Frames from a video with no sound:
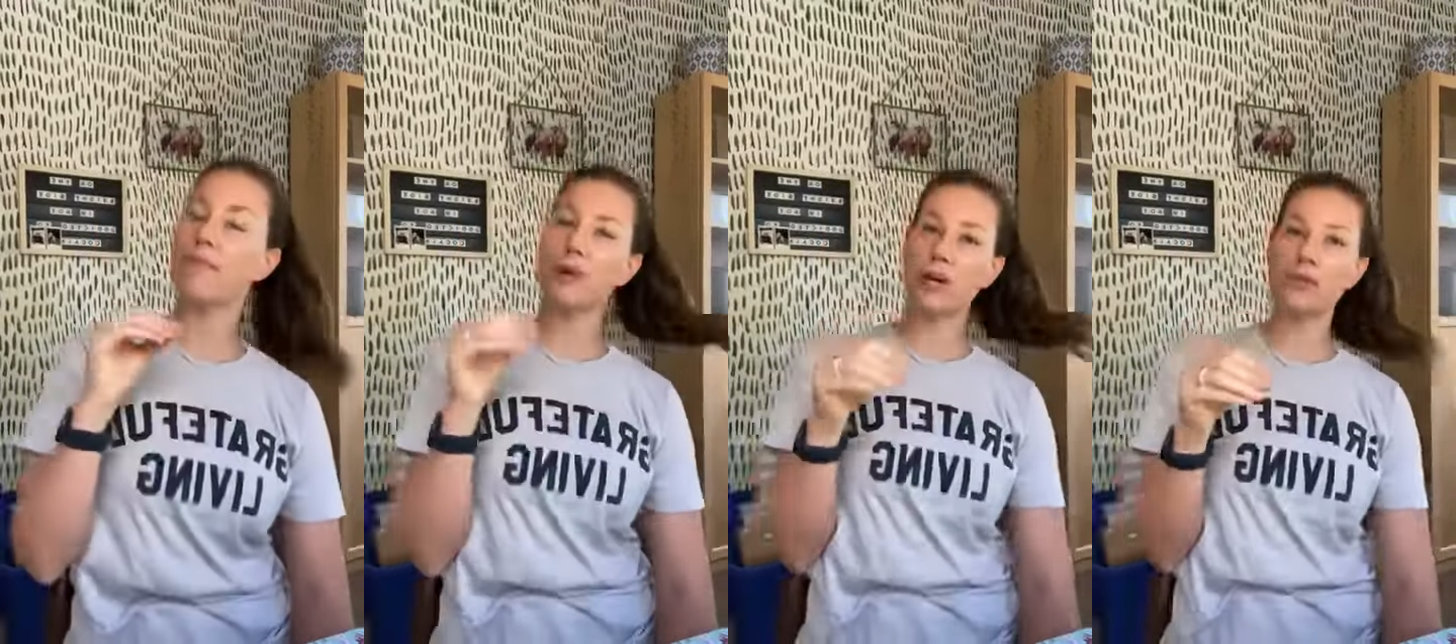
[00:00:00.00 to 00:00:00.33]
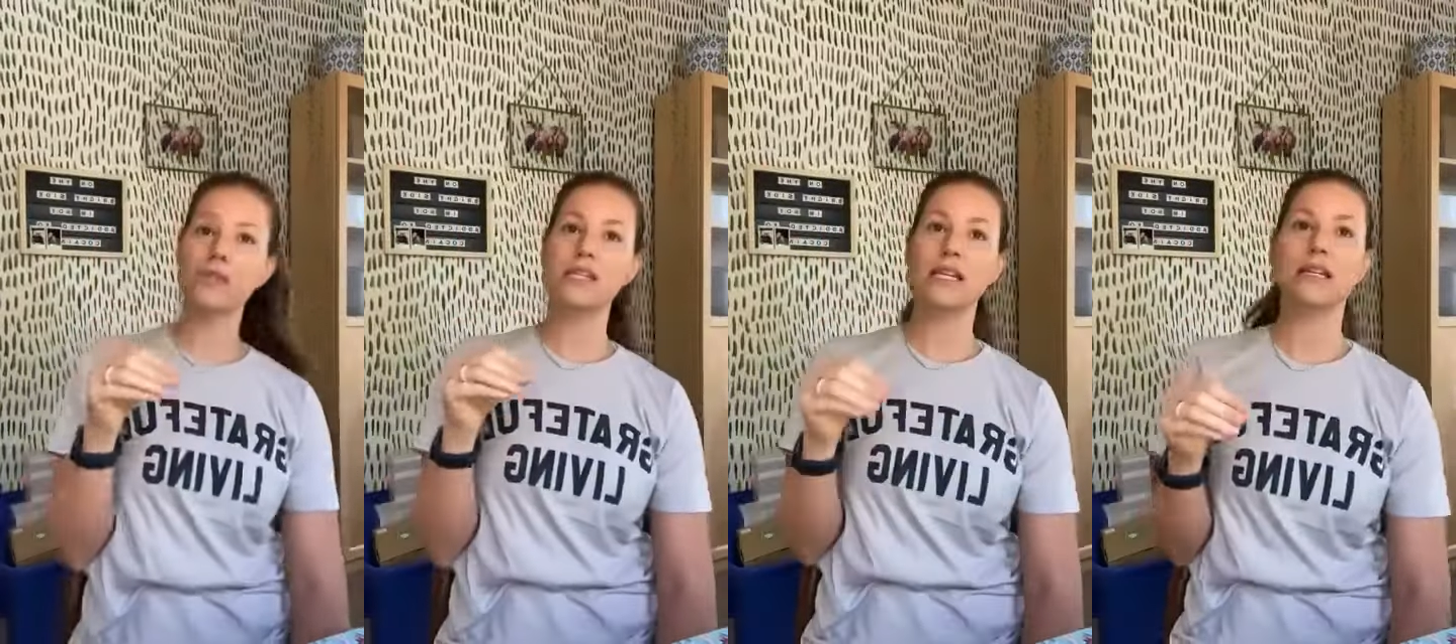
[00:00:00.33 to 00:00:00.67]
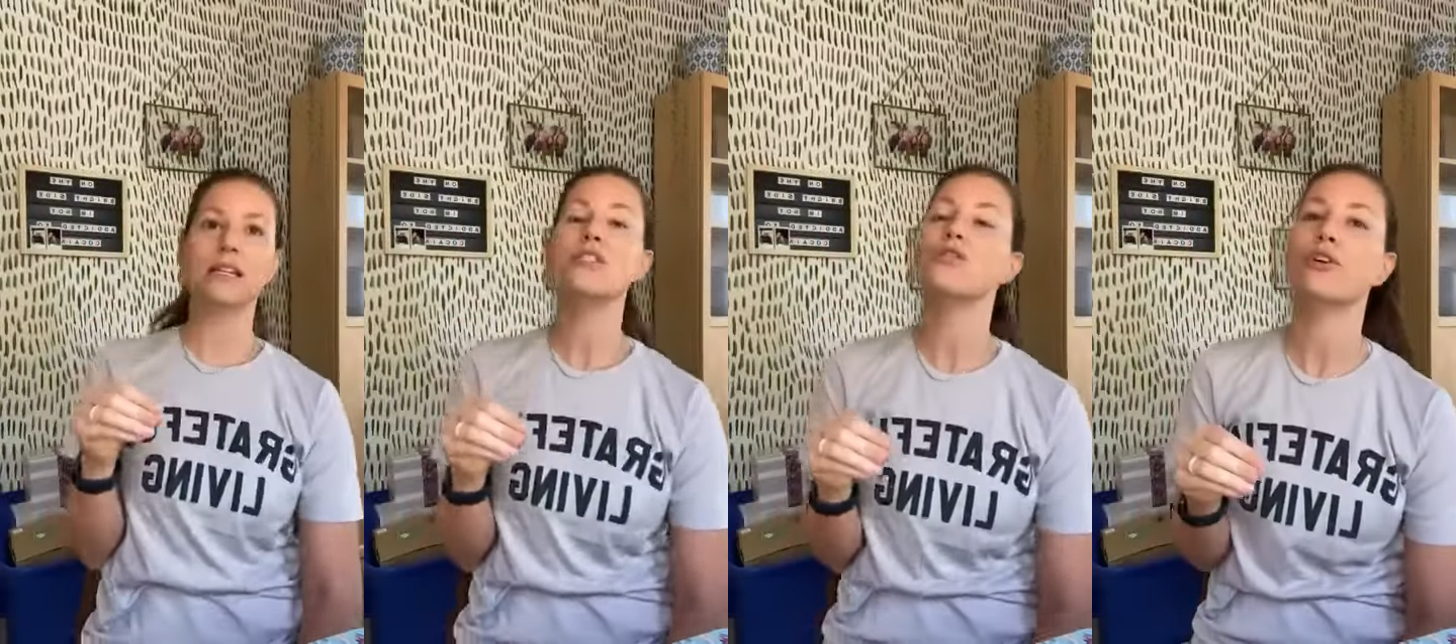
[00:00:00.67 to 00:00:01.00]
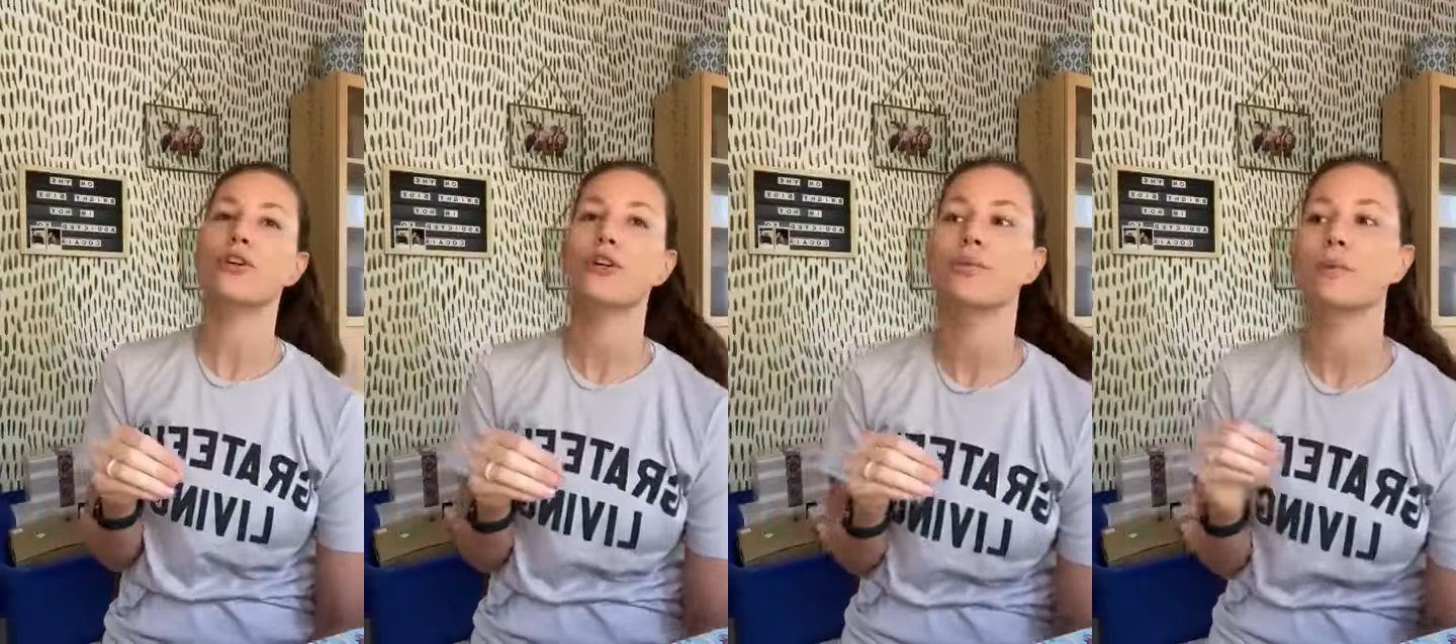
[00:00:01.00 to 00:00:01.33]
I posted in
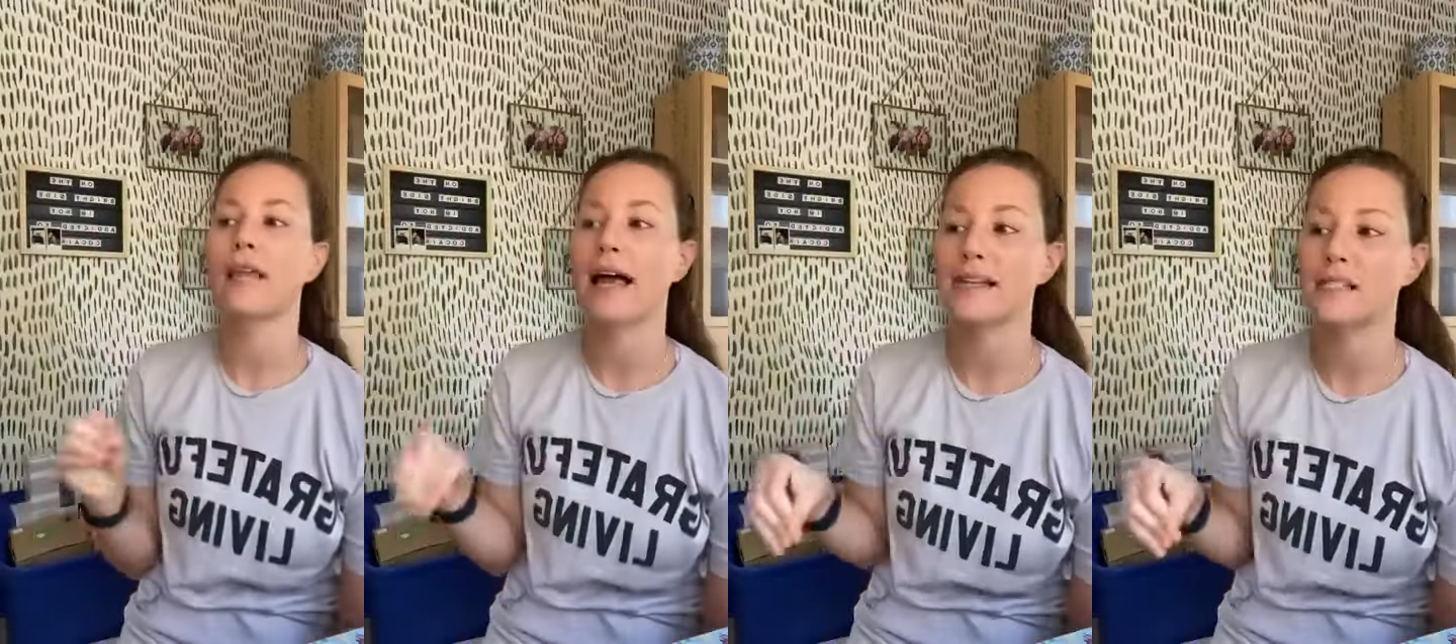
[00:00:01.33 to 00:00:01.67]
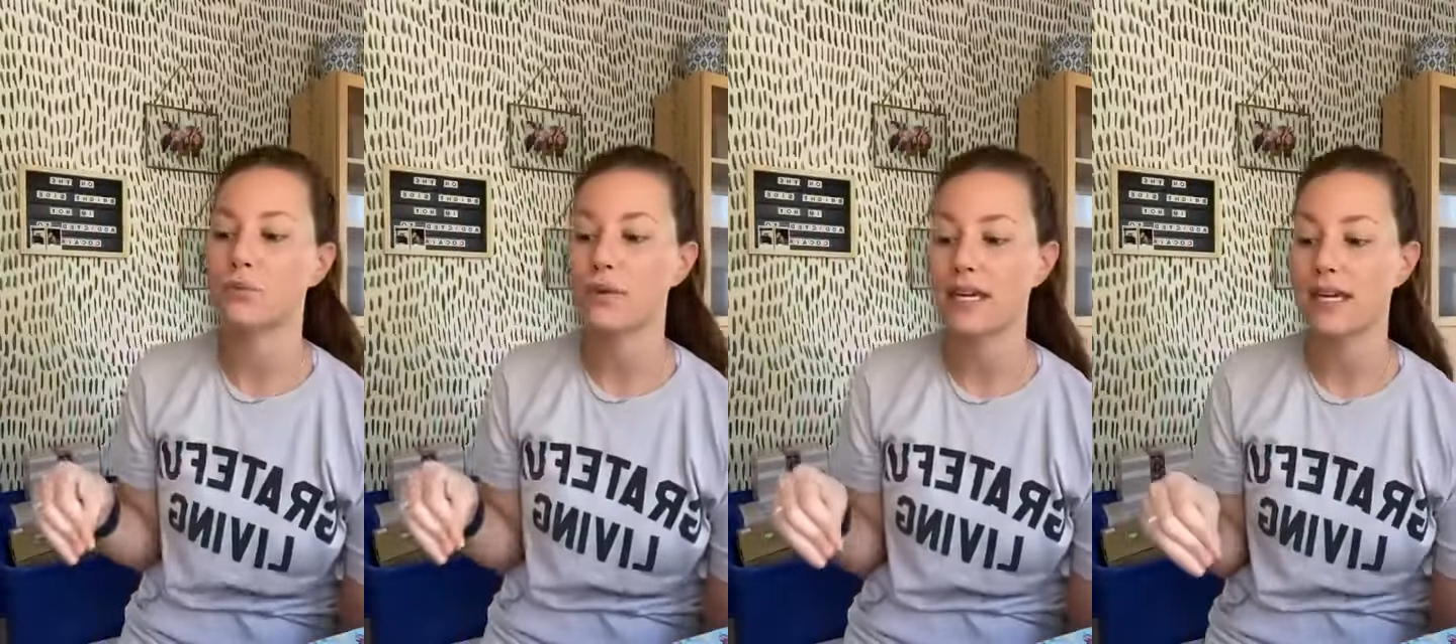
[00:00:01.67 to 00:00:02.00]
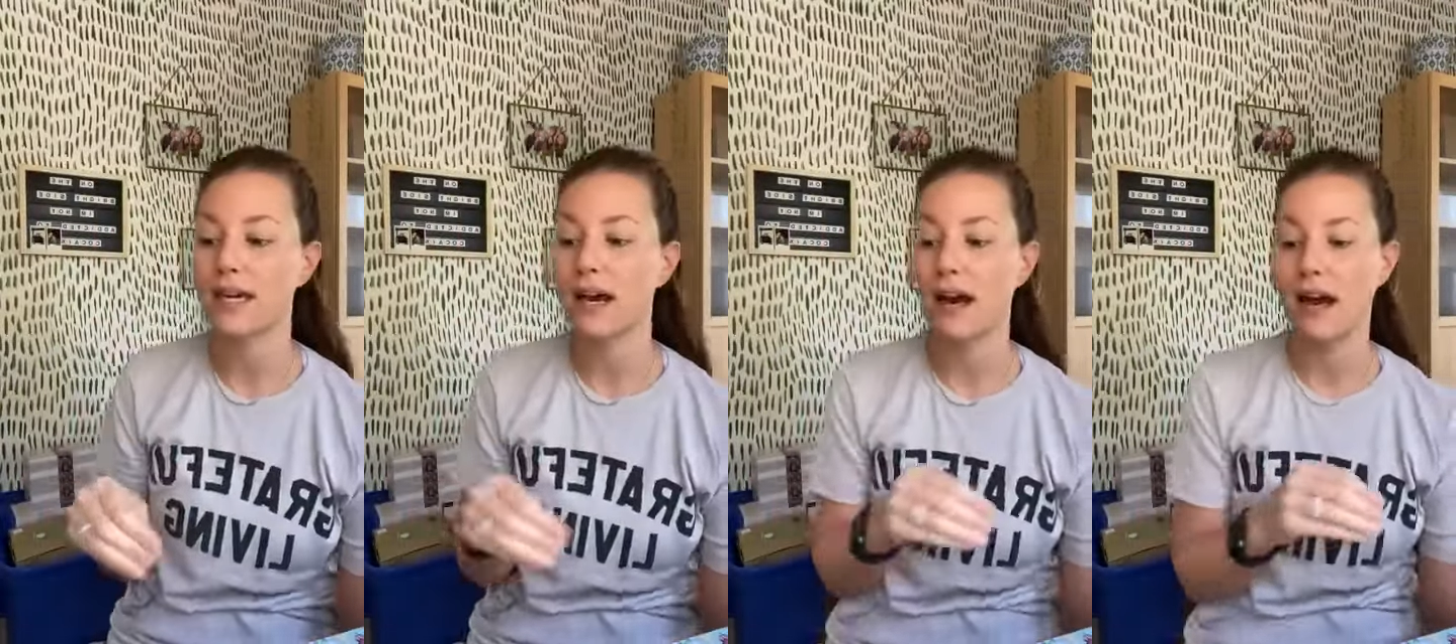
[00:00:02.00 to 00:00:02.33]
this group last week,